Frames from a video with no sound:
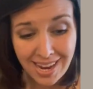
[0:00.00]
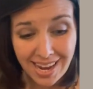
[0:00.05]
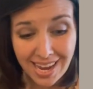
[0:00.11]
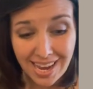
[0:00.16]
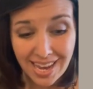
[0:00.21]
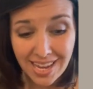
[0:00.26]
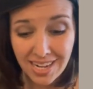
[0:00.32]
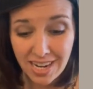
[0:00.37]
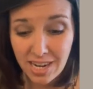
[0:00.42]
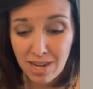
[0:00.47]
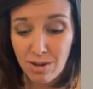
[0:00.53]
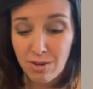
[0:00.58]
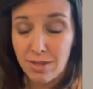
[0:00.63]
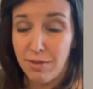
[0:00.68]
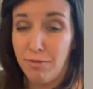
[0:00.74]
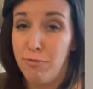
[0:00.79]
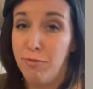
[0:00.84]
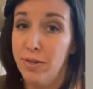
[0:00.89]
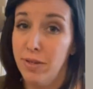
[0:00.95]
And I use
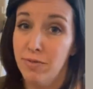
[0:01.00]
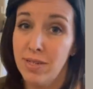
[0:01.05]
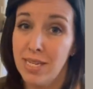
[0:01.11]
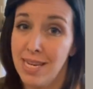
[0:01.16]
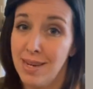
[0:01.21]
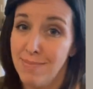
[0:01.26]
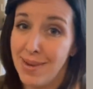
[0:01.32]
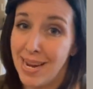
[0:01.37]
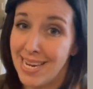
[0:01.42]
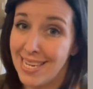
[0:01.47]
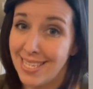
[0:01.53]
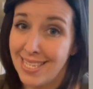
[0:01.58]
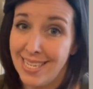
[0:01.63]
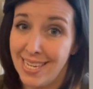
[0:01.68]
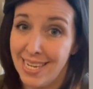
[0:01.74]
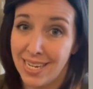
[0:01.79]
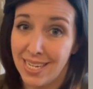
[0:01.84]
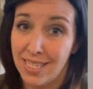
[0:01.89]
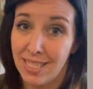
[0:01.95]
a 15 by
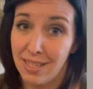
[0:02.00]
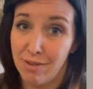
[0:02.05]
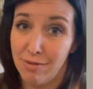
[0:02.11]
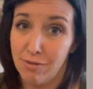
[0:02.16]
6